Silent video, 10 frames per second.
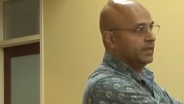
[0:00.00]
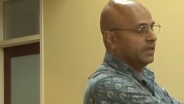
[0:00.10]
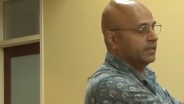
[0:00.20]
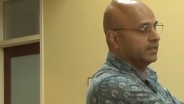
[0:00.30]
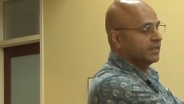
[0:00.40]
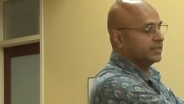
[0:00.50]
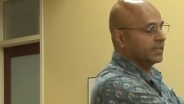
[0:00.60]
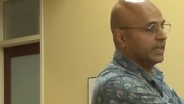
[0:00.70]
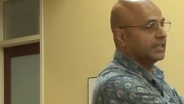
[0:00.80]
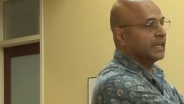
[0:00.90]
in the, since
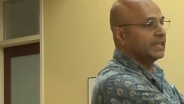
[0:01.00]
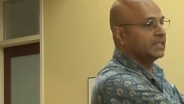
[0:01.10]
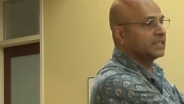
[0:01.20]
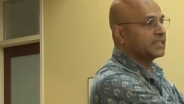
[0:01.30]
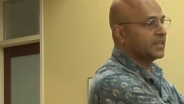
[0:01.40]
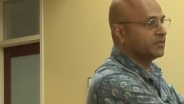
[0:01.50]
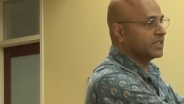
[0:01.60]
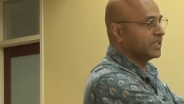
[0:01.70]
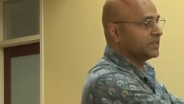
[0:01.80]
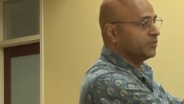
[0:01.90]
the late
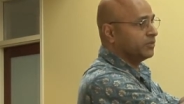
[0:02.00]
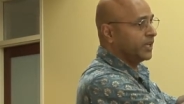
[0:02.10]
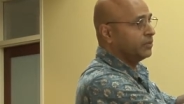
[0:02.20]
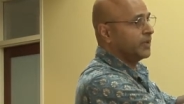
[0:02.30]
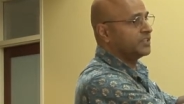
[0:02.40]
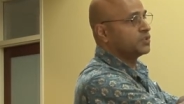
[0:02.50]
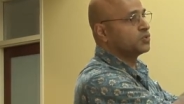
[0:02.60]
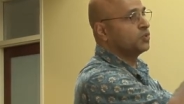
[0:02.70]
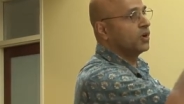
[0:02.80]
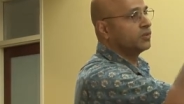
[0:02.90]
1970s, if real wages
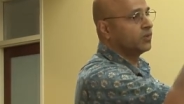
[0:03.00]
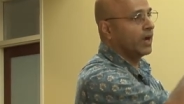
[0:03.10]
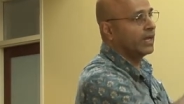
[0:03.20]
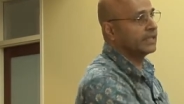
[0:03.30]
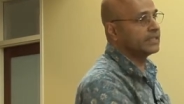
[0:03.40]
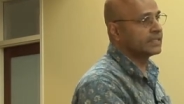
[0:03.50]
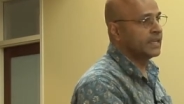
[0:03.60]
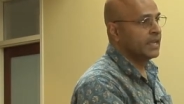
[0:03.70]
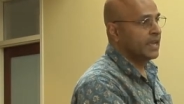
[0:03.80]
do not rise